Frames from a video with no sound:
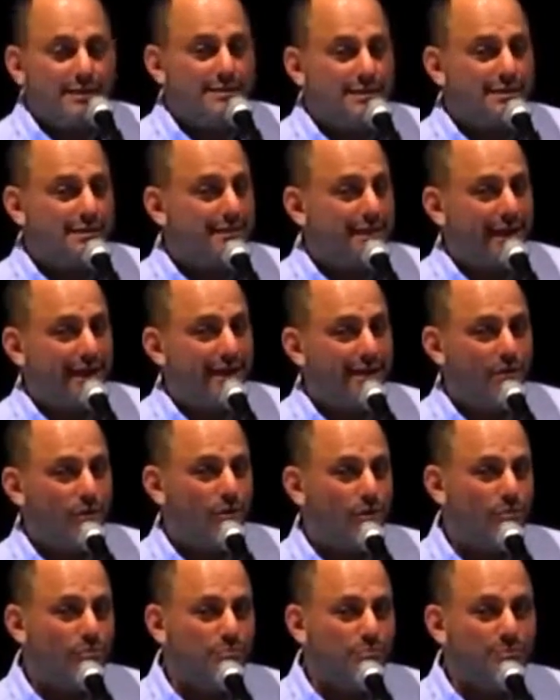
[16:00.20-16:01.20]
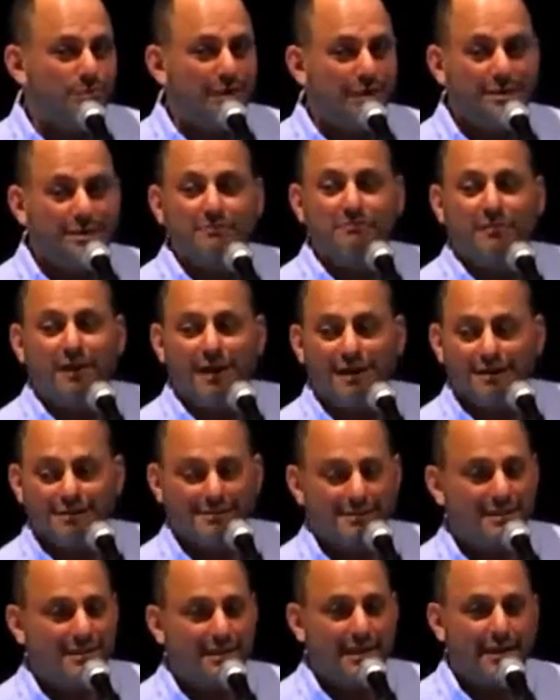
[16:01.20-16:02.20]
is a take-home
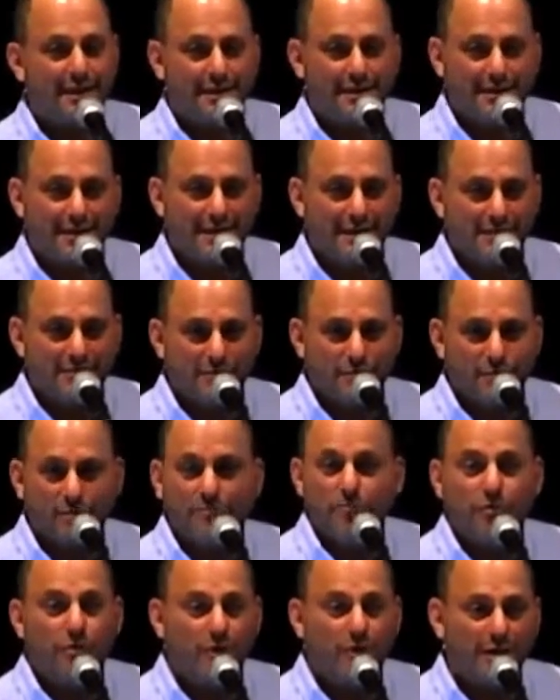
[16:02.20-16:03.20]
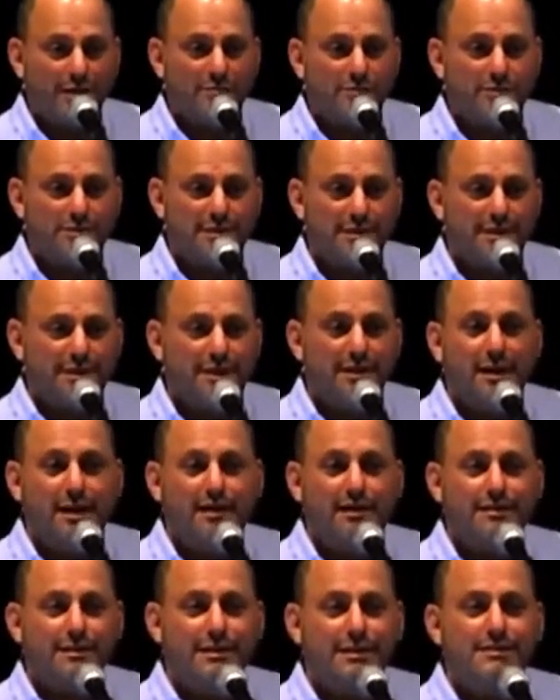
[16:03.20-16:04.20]
advice that I can give you if you're interested in
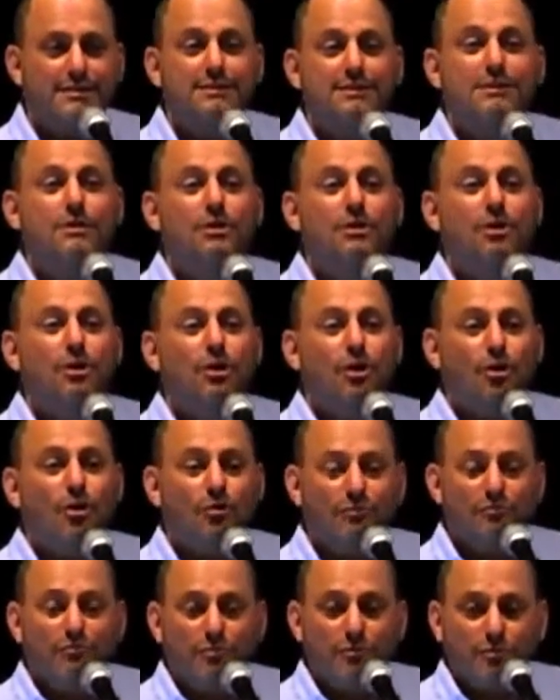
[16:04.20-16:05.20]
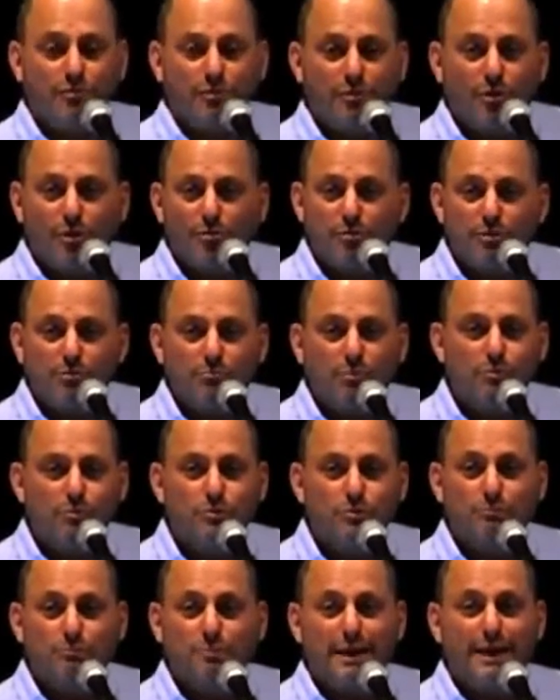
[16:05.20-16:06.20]
hardness of robot
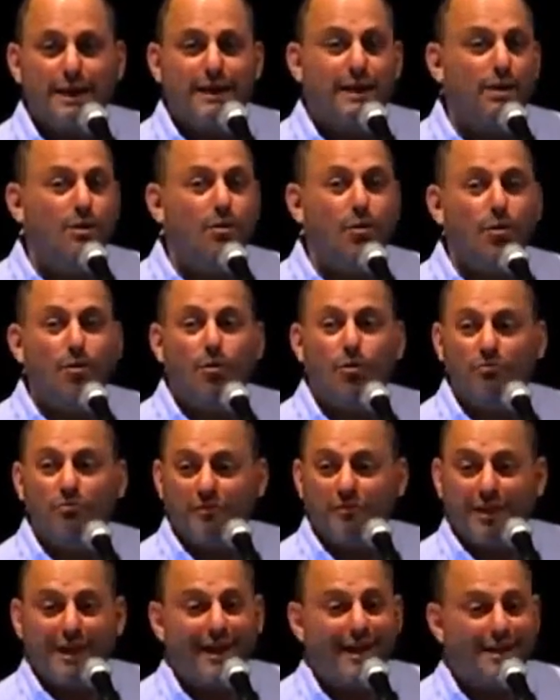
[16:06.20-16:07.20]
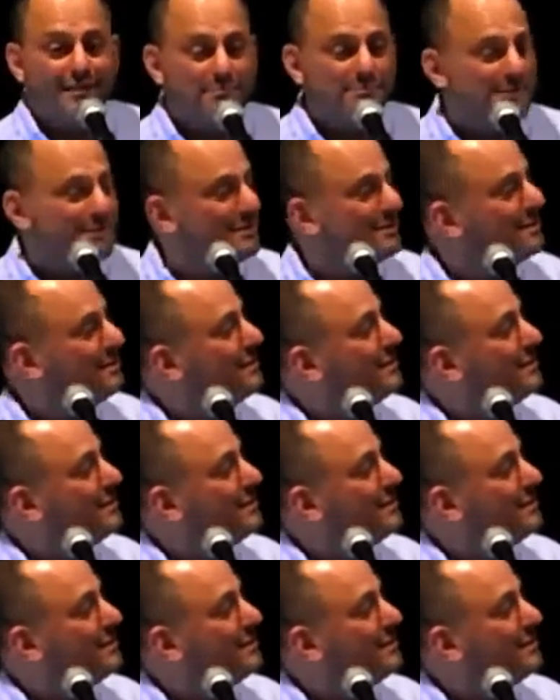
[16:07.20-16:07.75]
motion planning or of games.